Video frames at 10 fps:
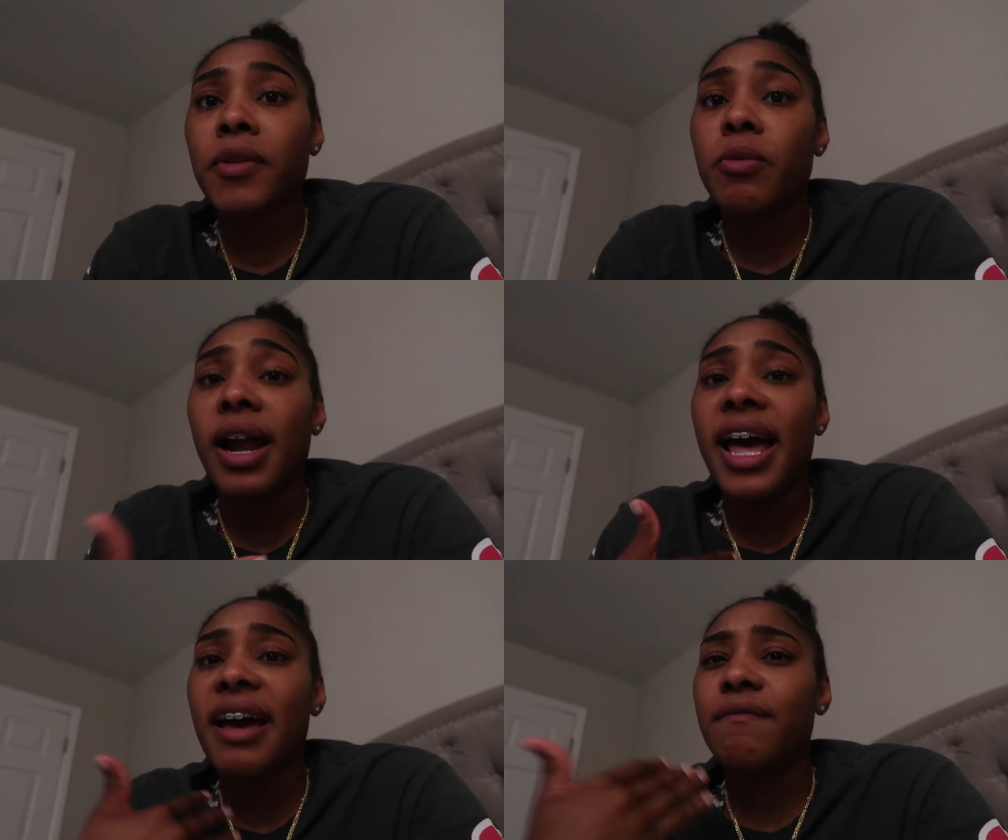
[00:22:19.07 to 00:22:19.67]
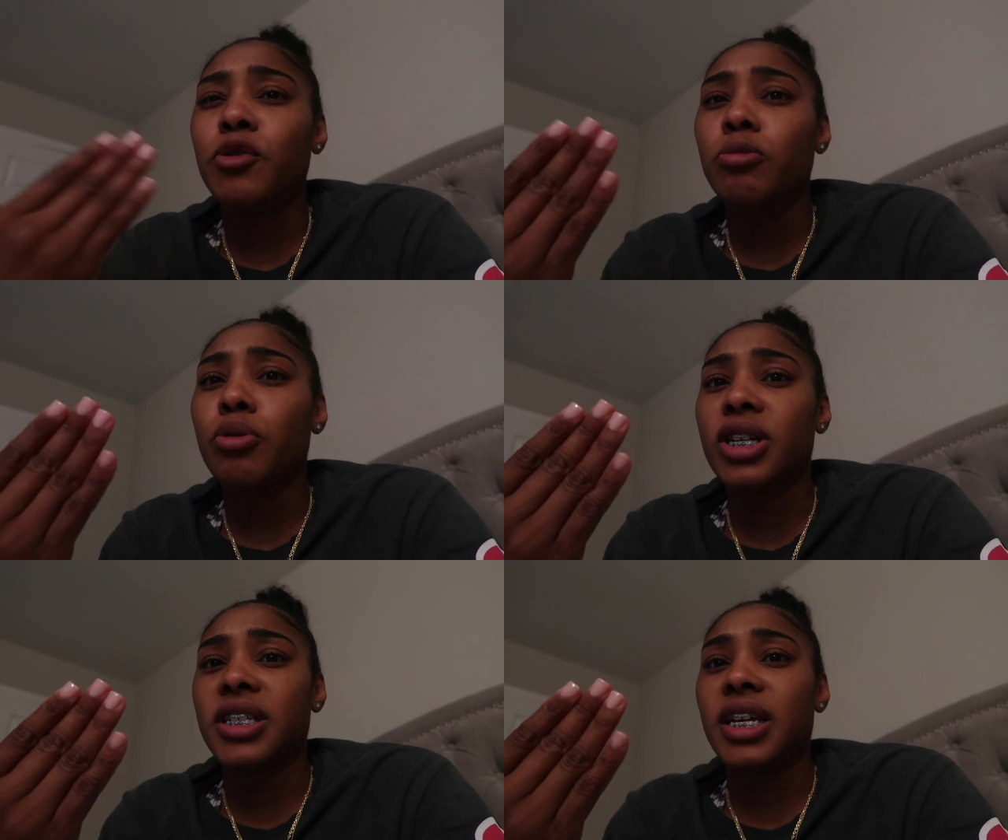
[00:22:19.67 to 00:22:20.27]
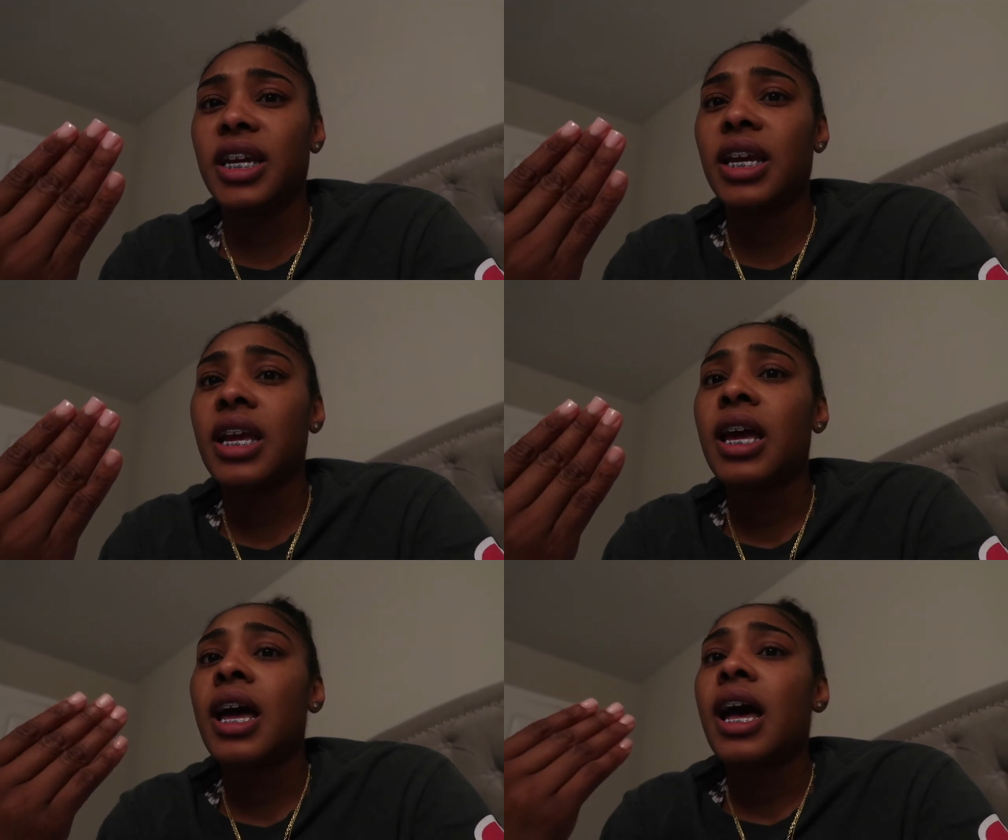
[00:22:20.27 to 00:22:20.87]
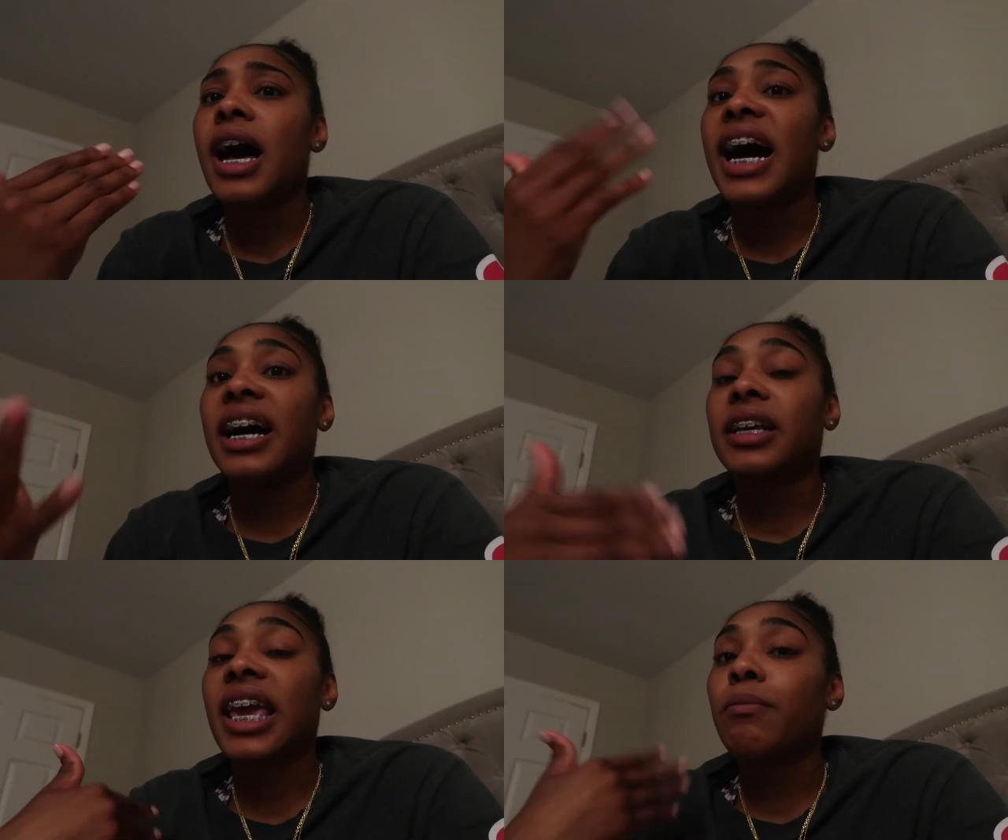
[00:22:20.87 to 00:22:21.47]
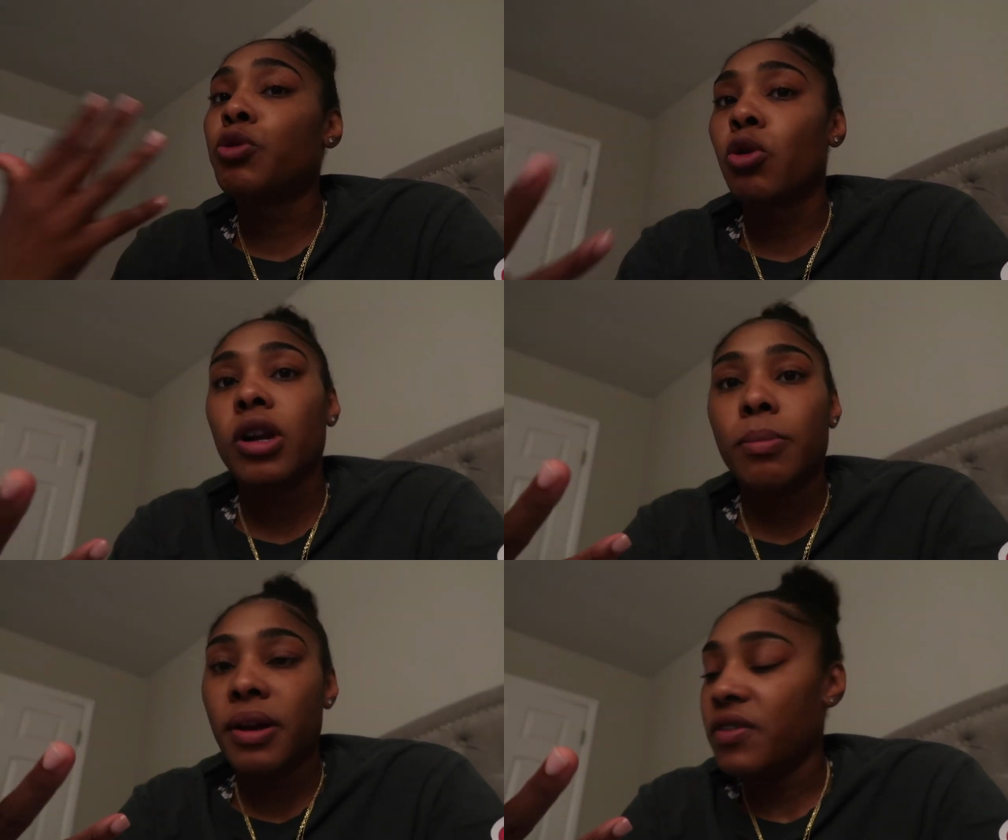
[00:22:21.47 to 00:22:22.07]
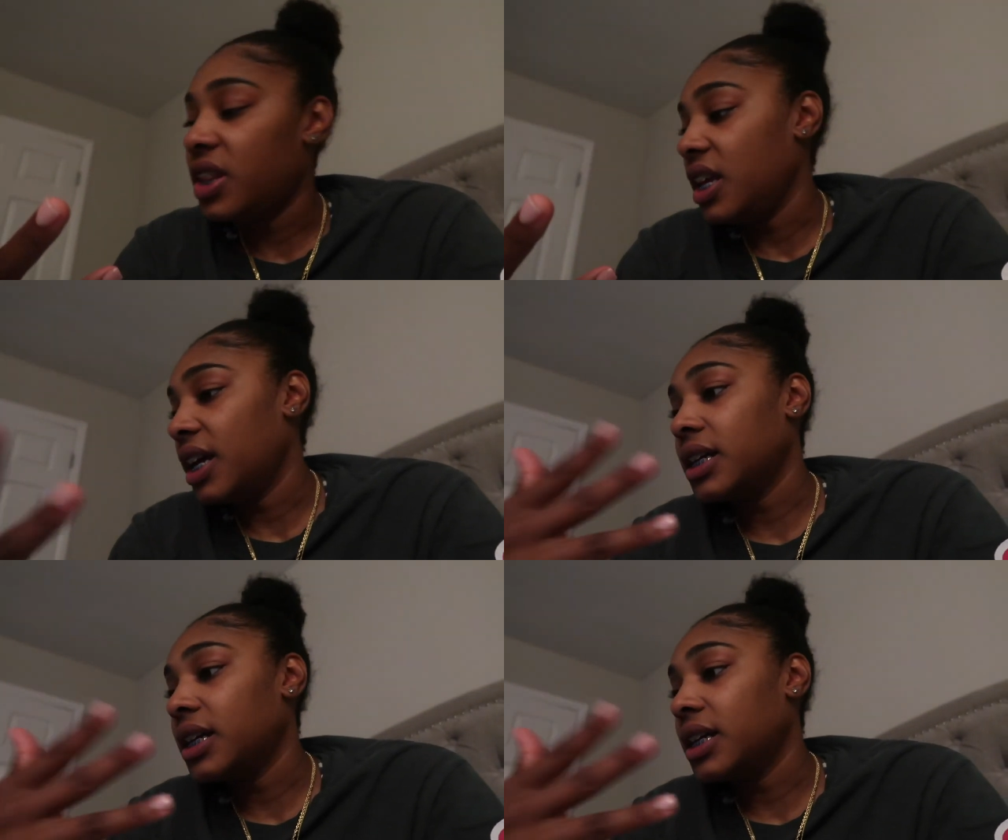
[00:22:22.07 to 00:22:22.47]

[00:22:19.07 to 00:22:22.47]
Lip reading: When I had food poisoning, I kept throwing up everything.